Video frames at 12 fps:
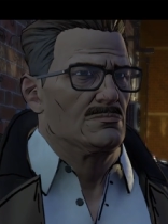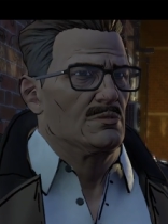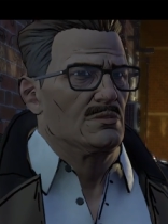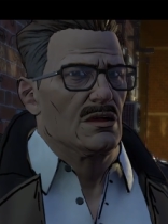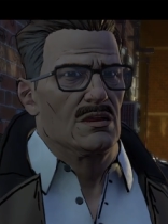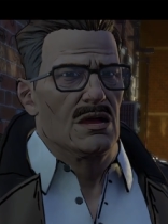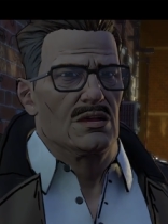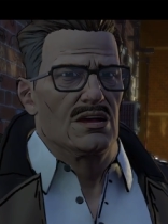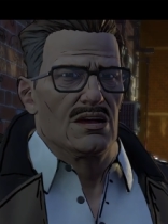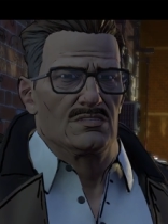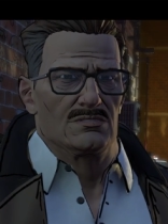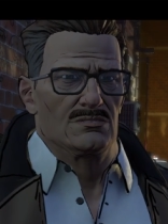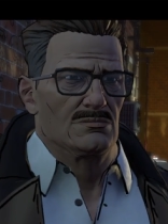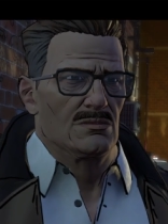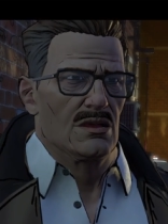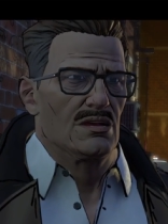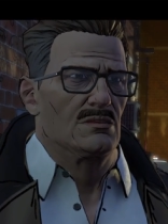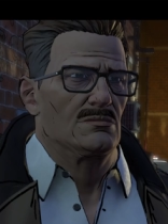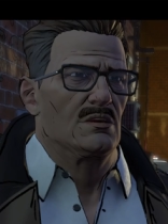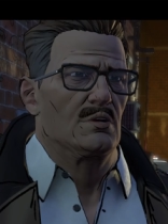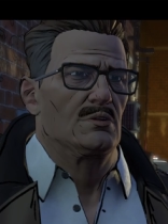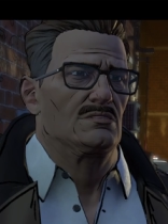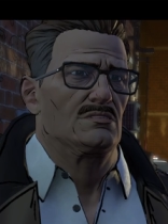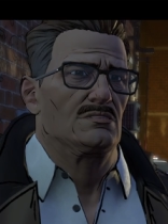We got our asses handed to
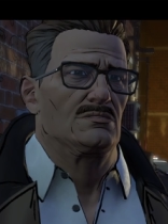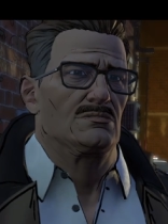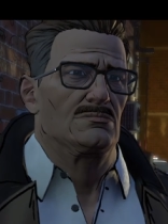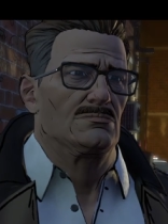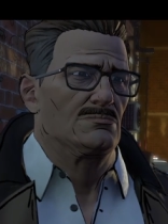us. They